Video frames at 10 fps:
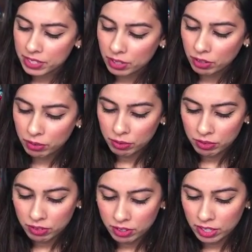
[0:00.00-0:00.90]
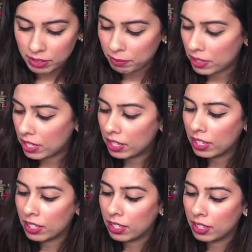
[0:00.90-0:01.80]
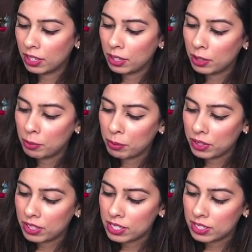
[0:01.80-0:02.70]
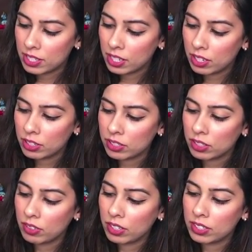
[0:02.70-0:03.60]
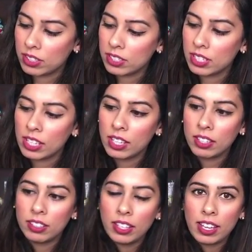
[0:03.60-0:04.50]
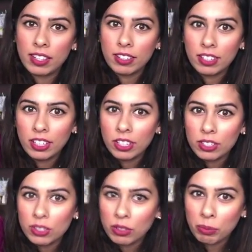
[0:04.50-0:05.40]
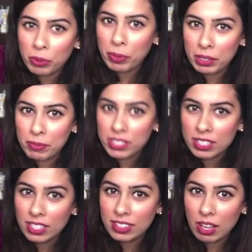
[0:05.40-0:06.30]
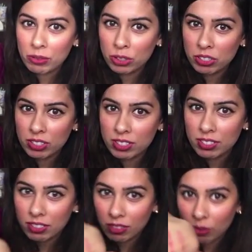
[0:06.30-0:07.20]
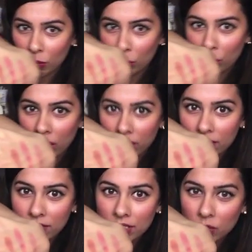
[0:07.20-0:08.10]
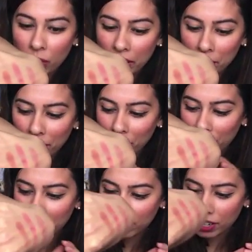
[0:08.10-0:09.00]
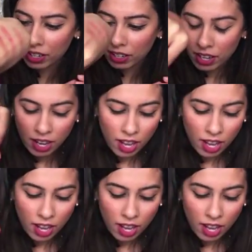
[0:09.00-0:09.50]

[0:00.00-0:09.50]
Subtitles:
So let me put these here so you can see, like, super pigmented. That was just one swipe right there.